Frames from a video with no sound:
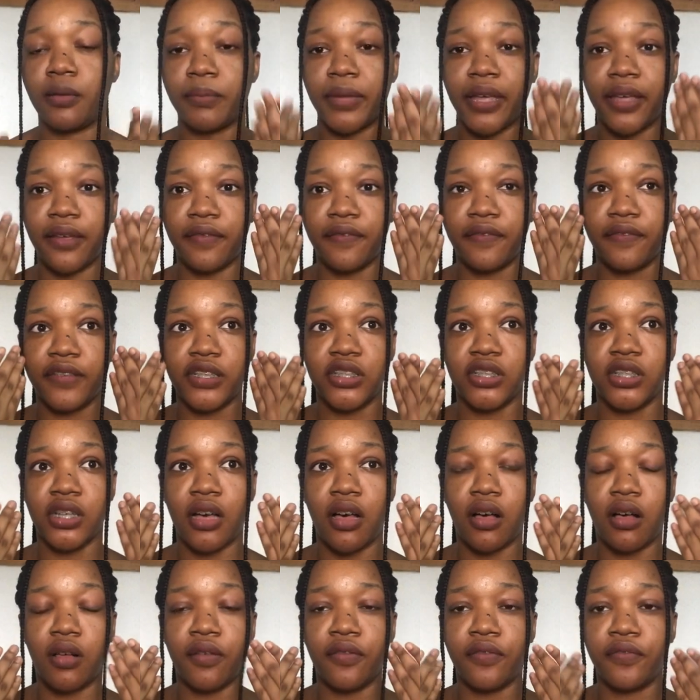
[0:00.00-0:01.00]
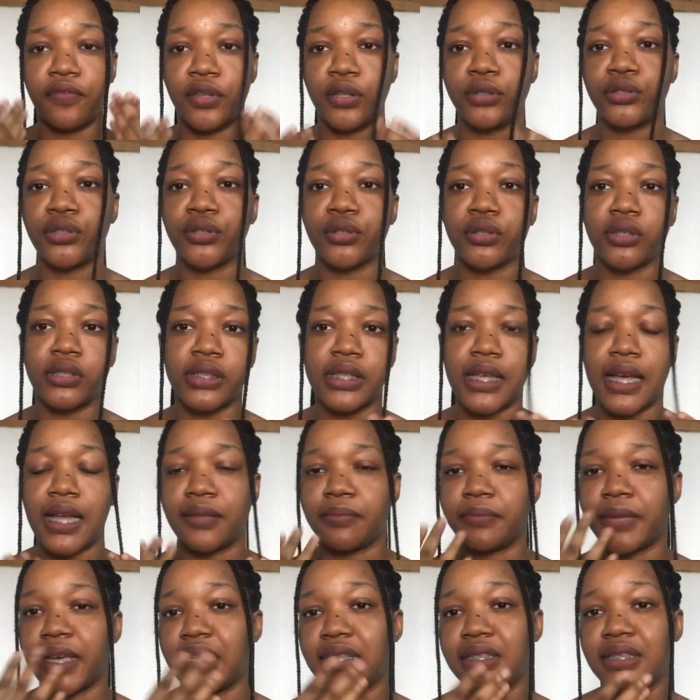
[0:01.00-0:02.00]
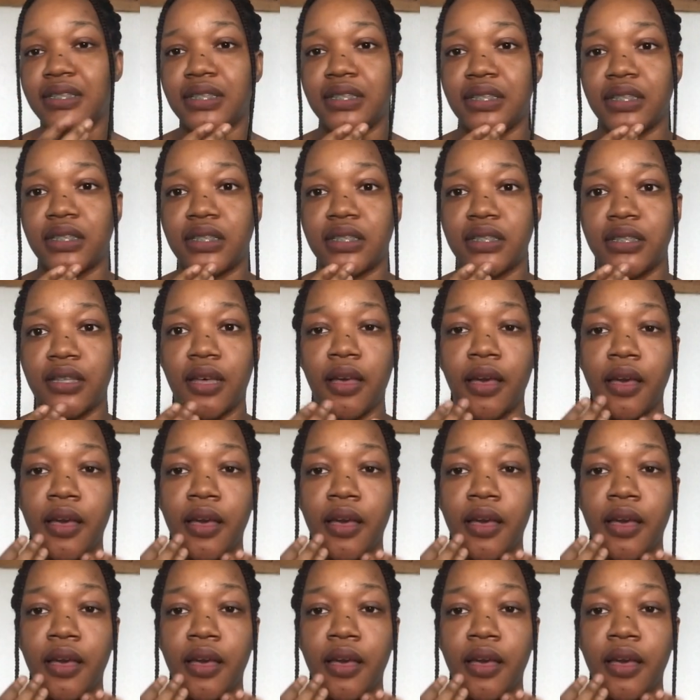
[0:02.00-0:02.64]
my facial features and my teeth